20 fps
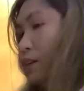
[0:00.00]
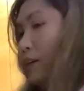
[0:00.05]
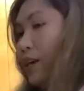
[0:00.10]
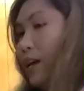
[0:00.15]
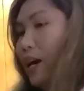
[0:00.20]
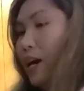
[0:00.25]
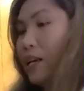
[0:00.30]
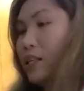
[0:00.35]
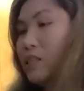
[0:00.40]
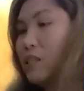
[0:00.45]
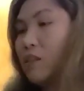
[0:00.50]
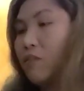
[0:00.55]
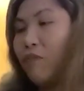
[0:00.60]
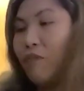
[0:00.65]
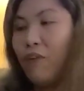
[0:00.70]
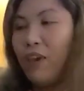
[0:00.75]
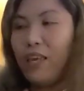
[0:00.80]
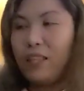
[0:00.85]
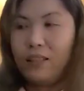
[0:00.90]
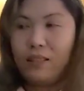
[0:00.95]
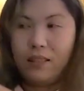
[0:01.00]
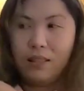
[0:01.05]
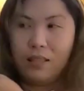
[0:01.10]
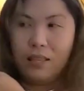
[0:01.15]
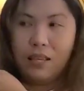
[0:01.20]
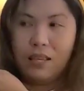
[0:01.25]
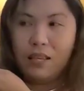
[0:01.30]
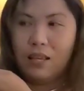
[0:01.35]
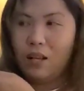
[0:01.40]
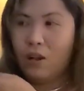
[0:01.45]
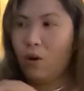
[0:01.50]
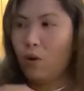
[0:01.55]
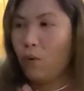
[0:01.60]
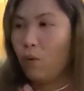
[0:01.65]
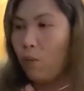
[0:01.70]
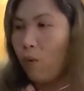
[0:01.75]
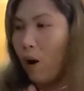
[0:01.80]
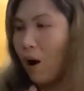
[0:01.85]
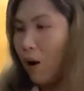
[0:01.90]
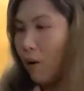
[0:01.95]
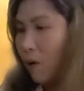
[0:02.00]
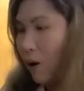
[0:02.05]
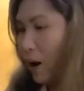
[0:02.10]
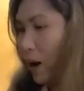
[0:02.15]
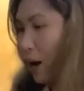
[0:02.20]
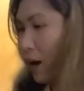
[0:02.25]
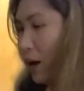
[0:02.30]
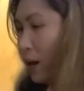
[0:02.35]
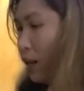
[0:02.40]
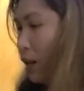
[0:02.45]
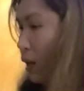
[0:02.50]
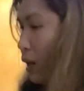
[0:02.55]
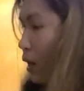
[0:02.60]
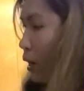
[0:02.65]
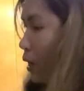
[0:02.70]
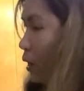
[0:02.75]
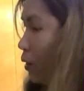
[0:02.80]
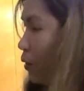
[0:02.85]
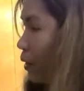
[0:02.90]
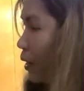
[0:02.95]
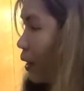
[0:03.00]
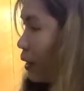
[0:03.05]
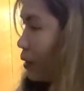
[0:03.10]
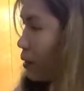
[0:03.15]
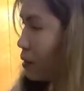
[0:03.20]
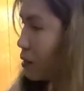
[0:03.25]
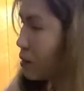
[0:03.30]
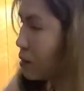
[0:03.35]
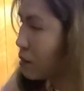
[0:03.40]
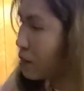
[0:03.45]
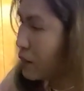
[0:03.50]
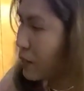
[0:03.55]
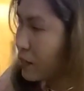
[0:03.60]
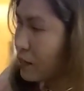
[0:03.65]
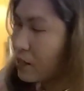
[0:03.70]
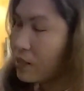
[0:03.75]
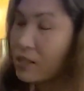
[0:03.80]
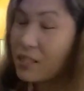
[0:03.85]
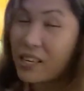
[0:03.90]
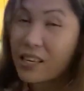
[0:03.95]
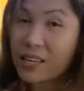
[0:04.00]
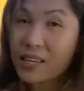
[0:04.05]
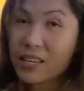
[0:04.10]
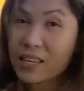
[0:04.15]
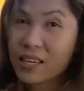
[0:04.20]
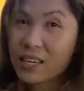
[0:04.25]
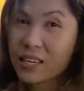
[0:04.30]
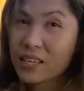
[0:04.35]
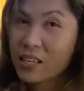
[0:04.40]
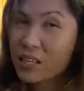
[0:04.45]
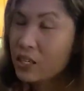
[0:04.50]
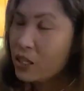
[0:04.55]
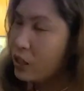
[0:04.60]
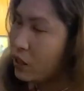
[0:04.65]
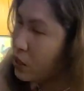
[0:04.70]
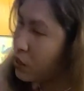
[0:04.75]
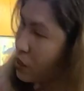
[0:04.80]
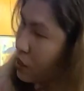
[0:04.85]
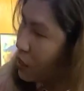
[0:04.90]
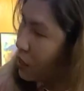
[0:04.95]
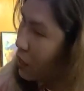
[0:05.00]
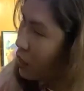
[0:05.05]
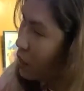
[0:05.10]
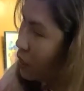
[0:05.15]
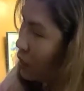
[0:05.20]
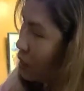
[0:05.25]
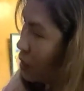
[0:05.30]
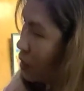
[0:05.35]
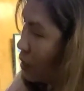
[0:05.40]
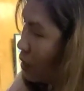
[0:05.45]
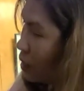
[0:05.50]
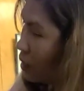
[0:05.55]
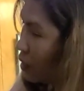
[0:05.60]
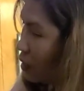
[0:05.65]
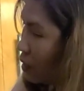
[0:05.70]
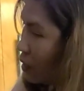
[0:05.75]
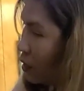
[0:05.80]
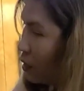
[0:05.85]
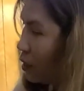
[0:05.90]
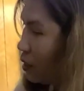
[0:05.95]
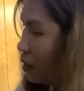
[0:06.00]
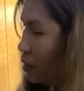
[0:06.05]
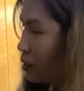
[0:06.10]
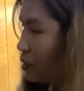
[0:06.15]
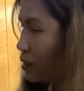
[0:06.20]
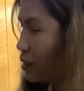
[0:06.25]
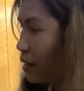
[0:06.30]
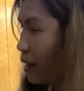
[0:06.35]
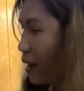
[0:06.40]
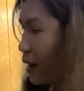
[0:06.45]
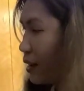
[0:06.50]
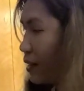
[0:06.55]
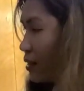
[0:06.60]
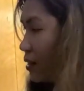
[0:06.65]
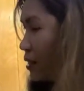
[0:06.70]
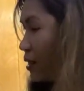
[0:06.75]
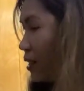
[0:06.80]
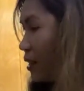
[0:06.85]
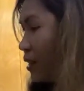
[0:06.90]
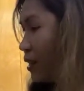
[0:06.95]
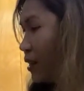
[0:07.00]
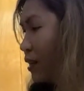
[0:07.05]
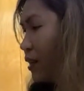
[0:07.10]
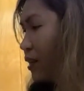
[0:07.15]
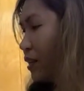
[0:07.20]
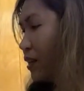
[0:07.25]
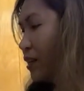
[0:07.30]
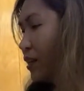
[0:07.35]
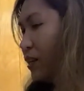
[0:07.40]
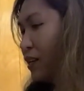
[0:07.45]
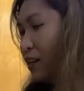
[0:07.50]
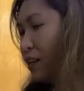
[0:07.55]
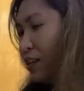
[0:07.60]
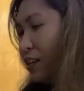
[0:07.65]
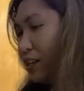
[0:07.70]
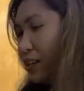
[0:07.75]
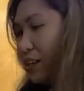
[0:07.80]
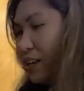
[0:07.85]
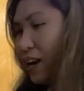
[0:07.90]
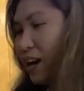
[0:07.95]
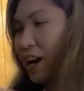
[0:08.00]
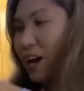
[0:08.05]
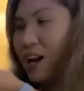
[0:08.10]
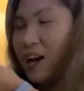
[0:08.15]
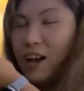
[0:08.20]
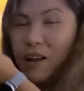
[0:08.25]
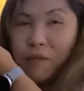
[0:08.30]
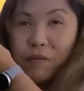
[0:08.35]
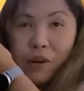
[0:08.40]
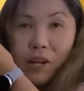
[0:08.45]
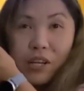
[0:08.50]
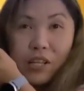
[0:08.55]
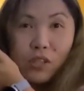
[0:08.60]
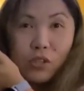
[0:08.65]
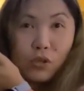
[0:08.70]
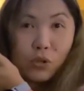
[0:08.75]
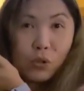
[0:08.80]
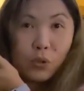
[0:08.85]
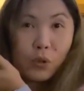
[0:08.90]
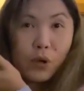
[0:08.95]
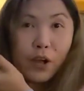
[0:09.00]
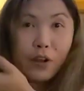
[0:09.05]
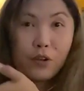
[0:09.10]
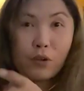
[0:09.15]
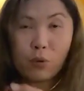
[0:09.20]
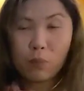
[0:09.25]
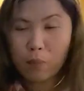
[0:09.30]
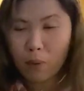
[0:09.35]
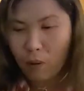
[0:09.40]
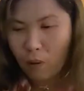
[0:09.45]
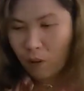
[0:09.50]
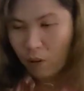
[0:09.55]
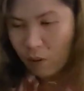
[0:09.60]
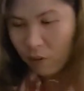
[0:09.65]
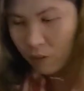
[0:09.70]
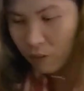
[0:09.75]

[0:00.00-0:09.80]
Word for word: yeah it's fit wow huh look at it's non-stick you see it's nice yeah i'm ready to cook adobo